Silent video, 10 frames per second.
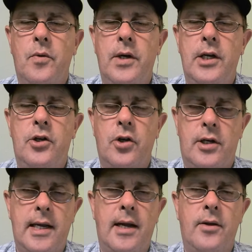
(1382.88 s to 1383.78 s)
we
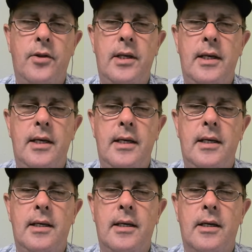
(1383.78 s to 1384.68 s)
took down
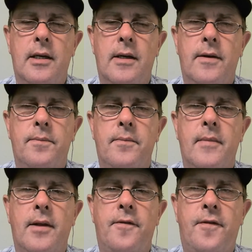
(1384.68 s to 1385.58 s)
the
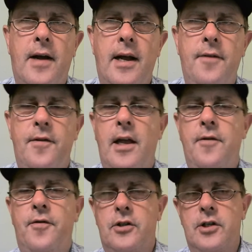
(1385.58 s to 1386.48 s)
5
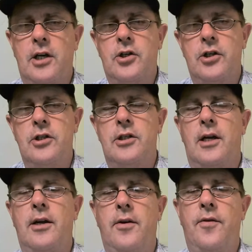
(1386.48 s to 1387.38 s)
8-foot sections
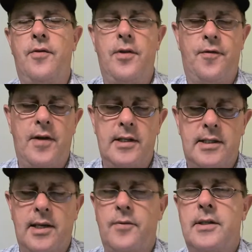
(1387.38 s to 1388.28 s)
of the
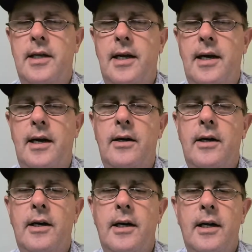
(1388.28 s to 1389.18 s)
fence that was
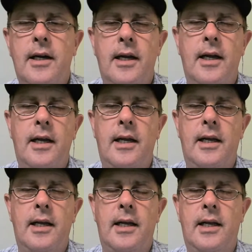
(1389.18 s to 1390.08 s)
there
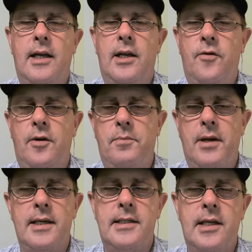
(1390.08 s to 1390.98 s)
and
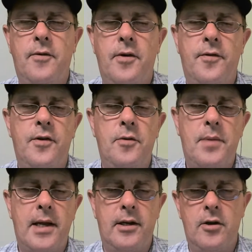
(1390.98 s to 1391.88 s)
replaced it with new
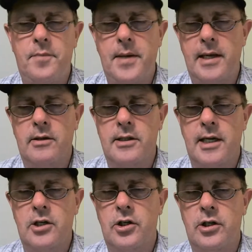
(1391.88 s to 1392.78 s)
paneled
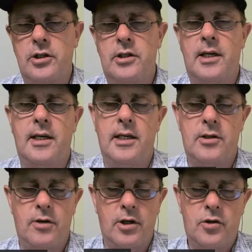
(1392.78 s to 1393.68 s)
sections, and
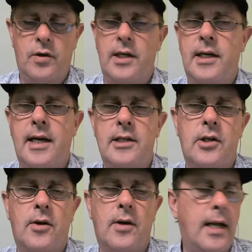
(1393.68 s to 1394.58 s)
it looks really nice.
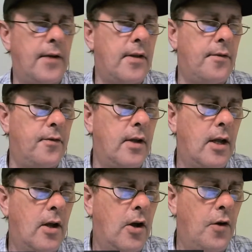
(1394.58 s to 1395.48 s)
So I'll have that,
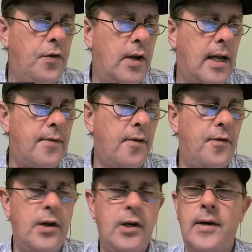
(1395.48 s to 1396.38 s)
hopefully I'll have that
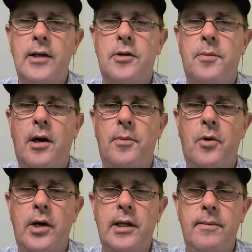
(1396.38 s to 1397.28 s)
video out tomorrow
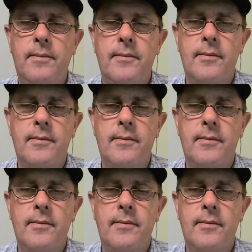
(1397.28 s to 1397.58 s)
morning.